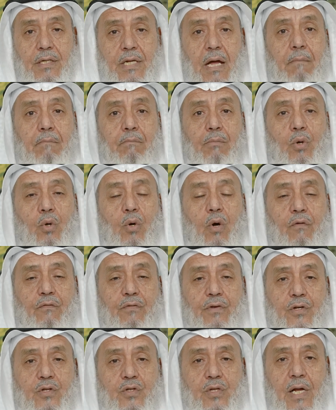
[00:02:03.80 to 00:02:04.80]
number of
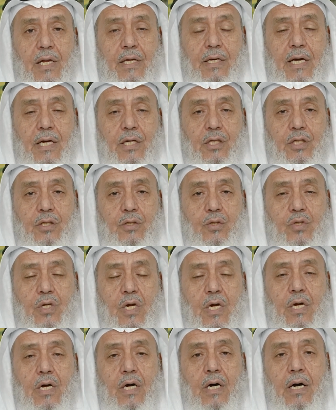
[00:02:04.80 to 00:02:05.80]
these delegations
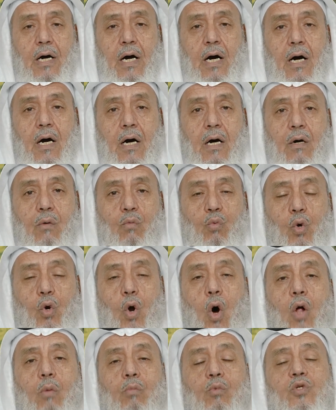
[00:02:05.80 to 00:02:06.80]
were
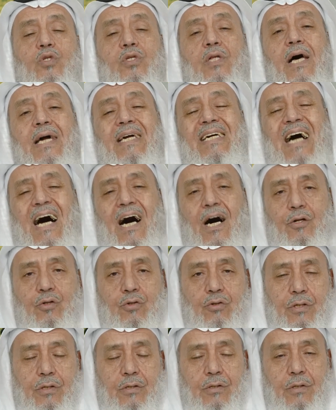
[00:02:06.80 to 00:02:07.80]
almost like
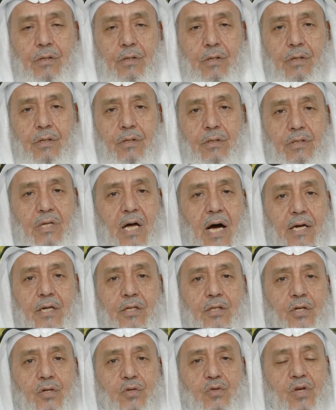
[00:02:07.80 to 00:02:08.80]

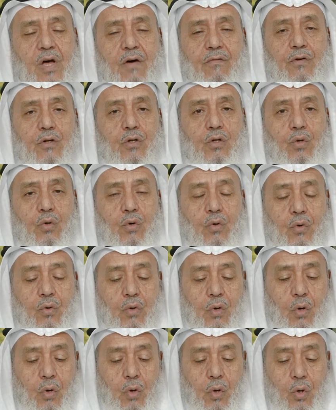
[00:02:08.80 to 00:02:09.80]
197
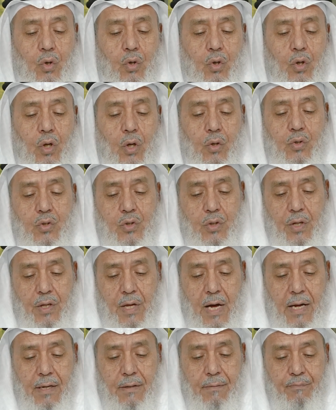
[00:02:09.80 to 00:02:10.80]
or close to
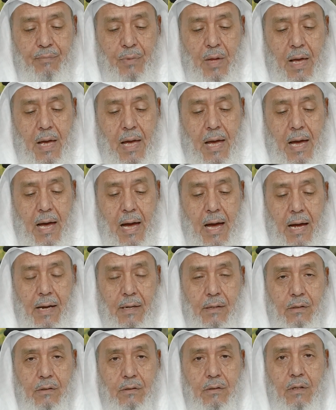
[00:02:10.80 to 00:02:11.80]
that,
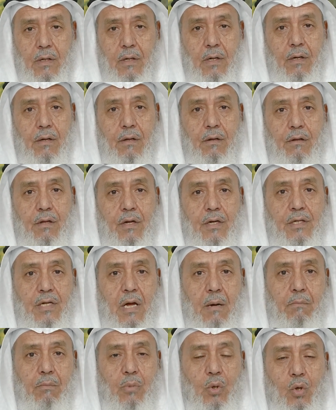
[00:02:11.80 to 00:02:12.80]
and the
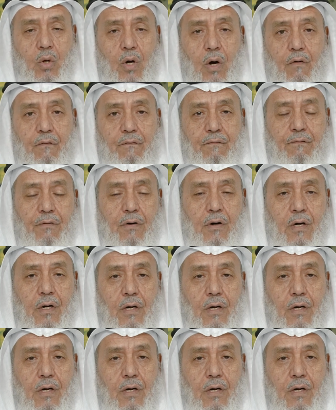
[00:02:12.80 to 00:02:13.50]
number of